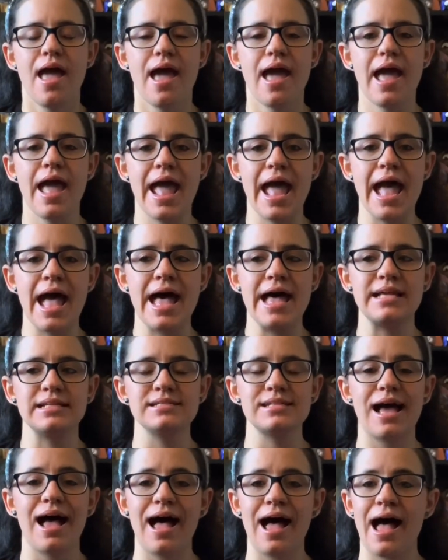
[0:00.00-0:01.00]

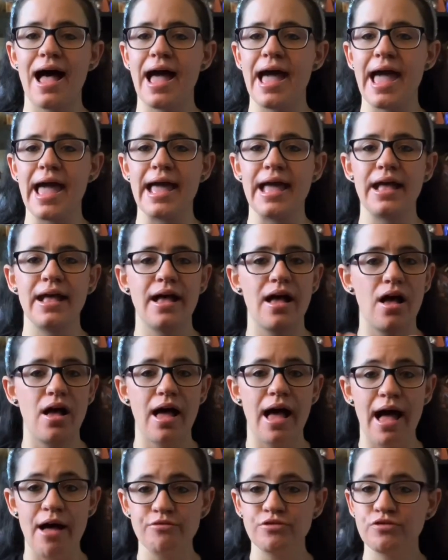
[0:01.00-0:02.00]
And I
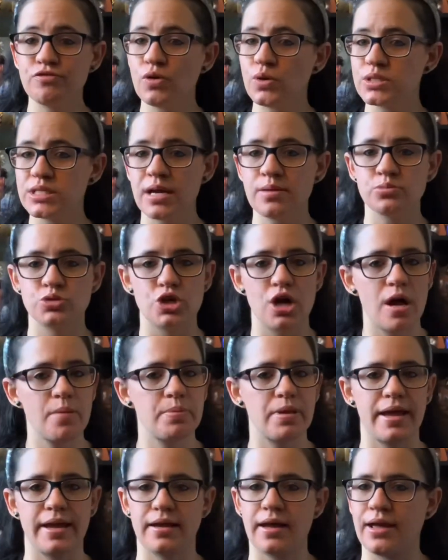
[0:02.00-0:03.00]
have a full-time job,
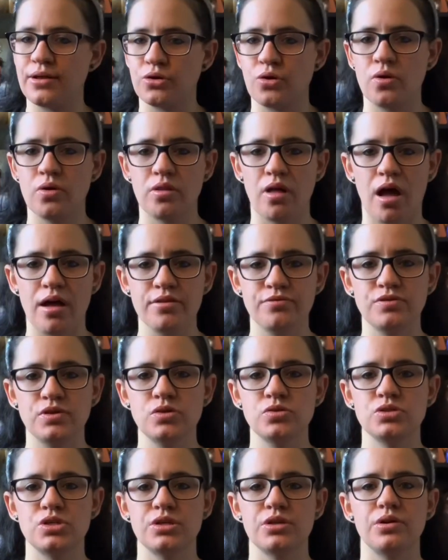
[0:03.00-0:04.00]
like I know a lot of you
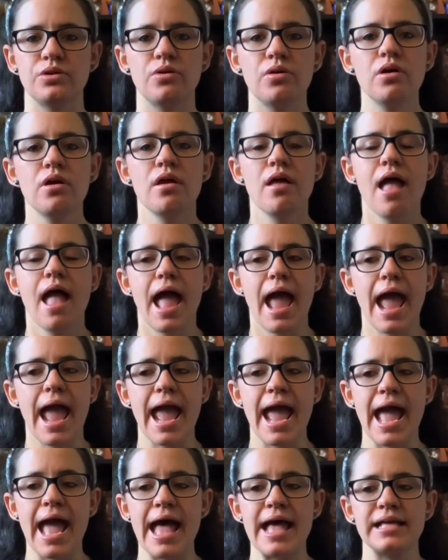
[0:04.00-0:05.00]
do,
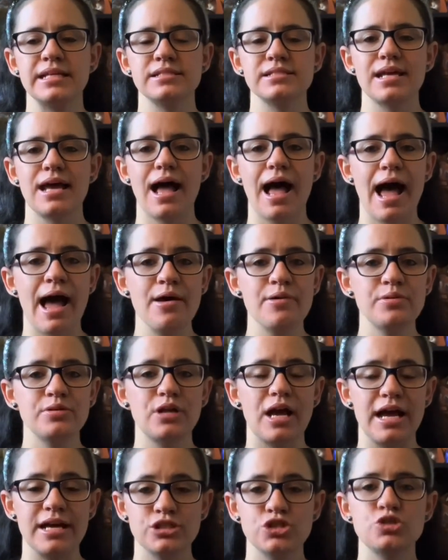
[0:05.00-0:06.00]
and
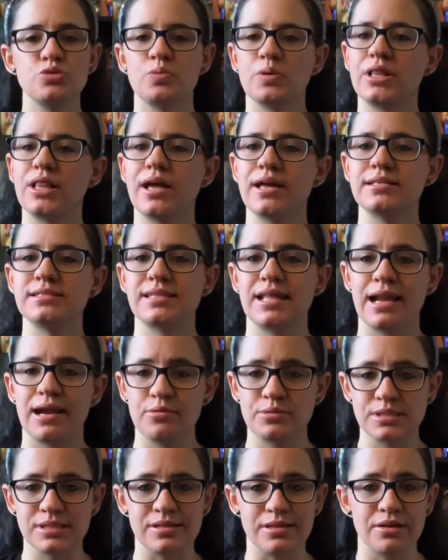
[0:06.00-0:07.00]
I just realized that I
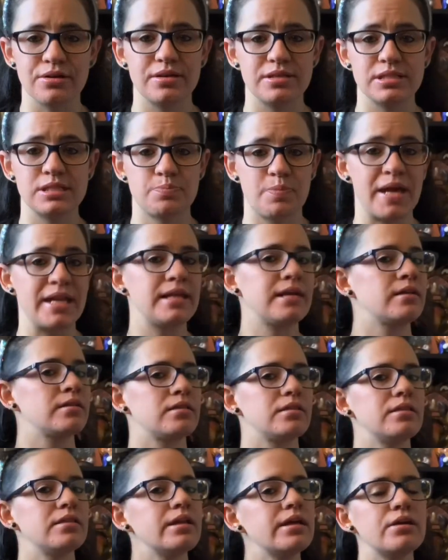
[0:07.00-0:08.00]
was spending
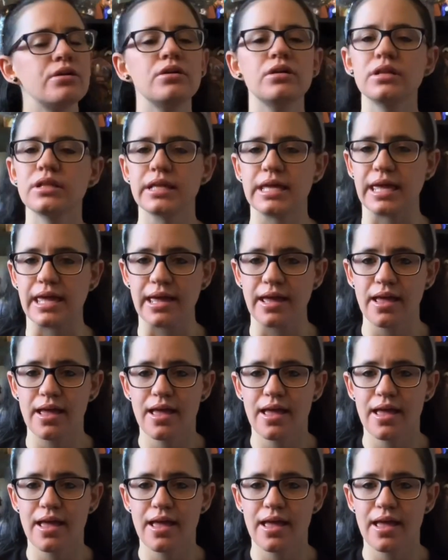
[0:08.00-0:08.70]
literally